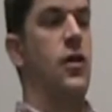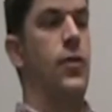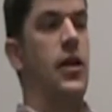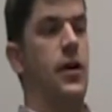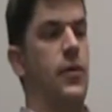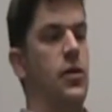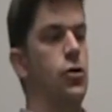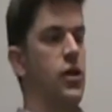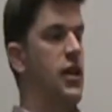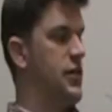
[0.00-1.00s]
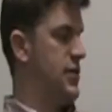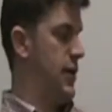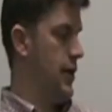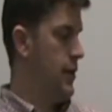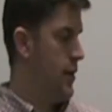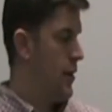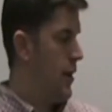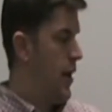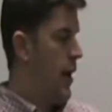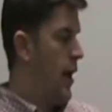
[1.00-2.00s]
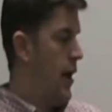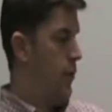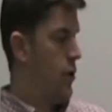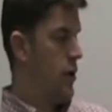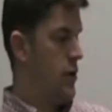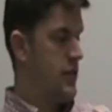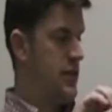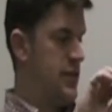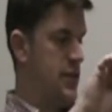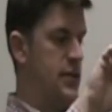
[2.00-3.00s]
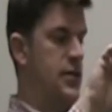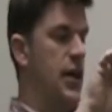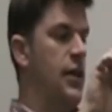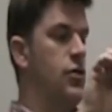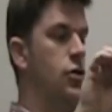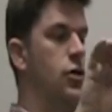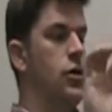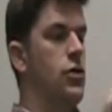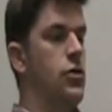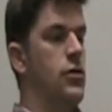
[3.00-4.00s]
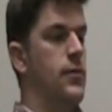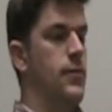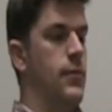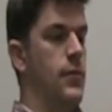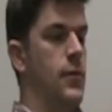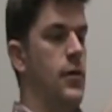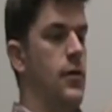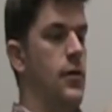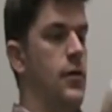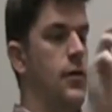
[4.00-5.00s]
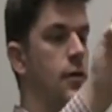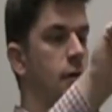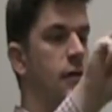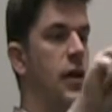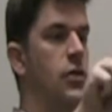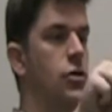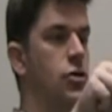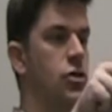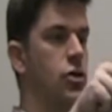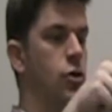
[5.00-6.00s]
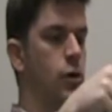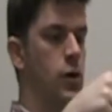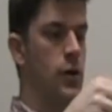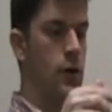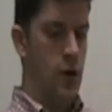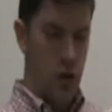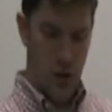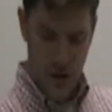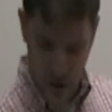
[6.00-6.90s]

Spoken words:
going to be like my little kickstand. And we're going to set your skewer. This